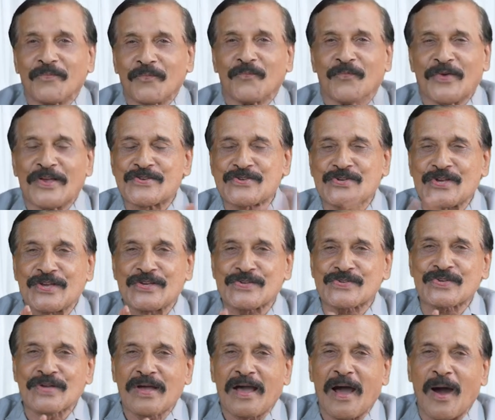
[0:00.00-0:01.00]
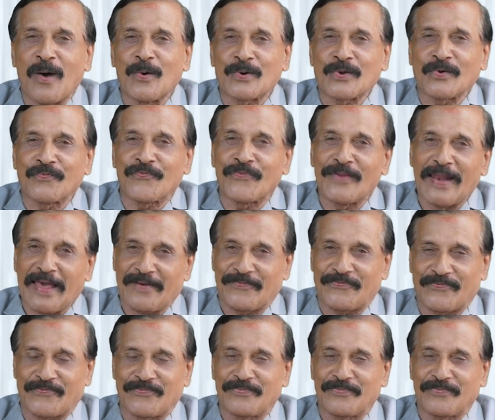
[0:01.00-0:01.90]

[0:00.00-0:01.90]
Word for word: which is out of love.